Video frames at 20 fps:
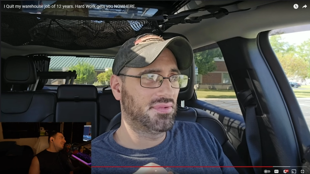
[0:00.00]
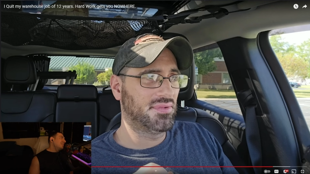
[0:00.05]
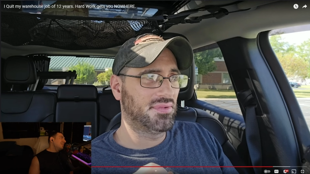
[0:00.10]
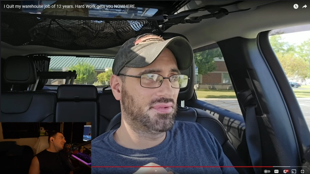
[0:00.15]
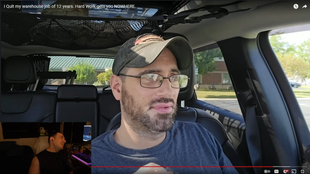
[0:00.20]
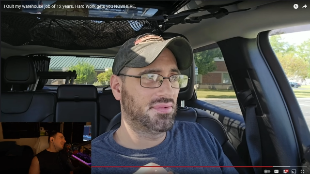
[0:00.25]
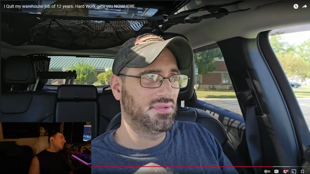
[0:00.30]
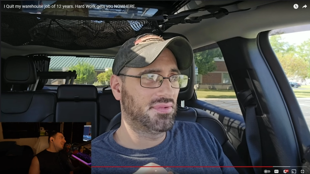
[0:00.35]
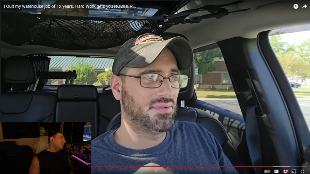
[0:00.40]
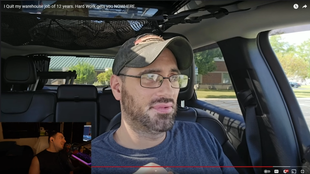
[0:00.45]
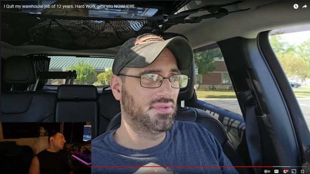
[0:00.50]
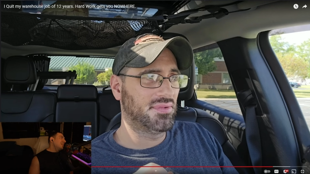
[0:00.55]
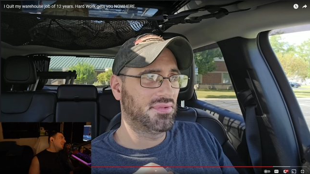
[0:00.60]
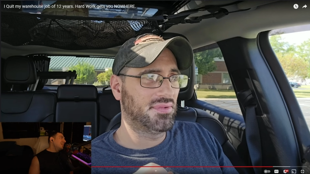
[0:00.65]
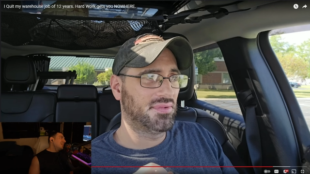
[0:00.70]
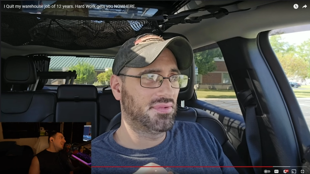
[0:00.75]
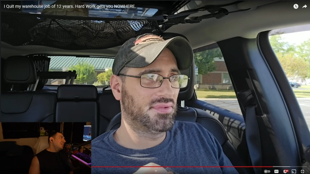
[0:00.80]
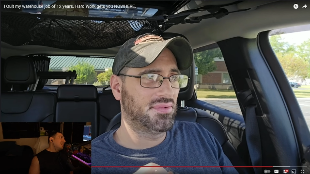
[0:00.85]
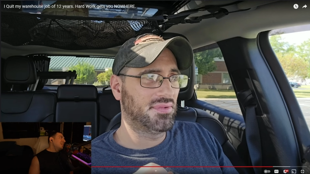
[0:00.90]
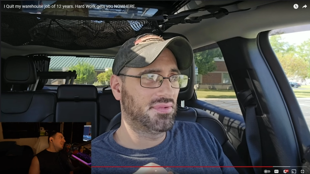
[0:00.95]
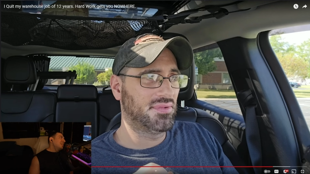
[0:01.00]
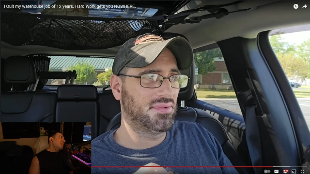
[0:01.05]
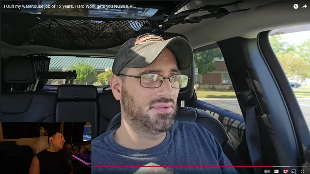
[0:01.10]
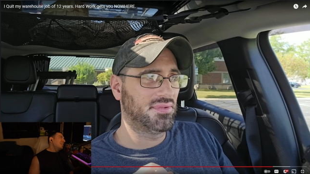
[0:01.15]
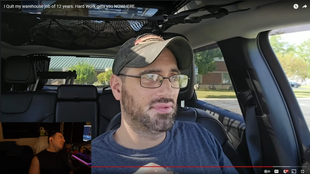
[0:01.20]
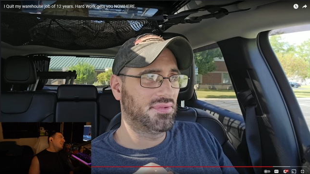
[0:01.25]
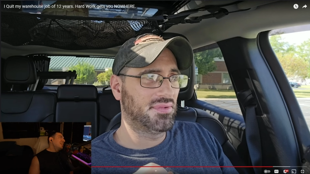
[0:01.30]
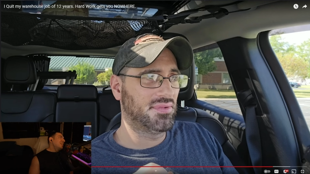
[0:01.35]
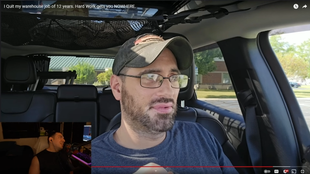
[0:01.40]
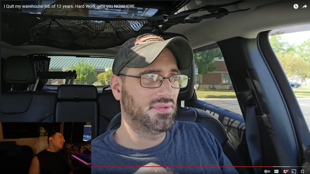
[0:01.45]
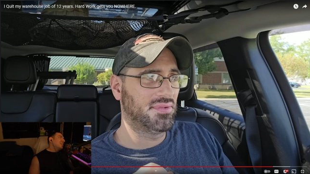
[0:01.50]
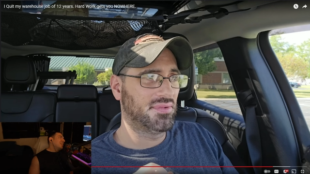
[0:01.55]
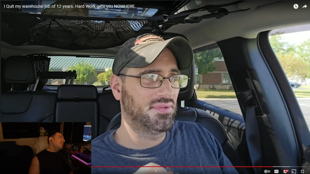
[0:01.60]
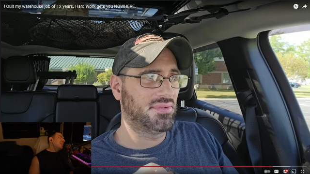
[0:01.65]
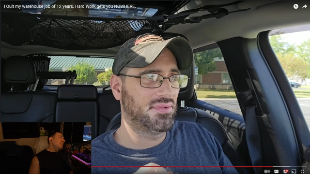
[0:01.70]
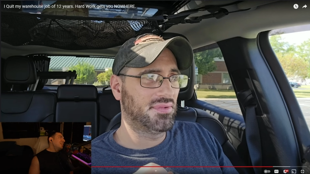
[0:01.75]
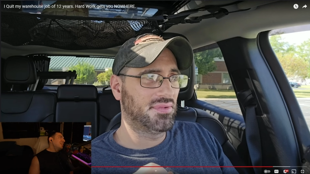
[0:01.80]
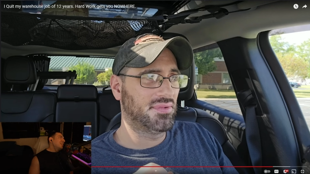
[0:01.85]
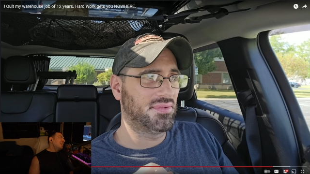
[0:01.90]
(no one is talking)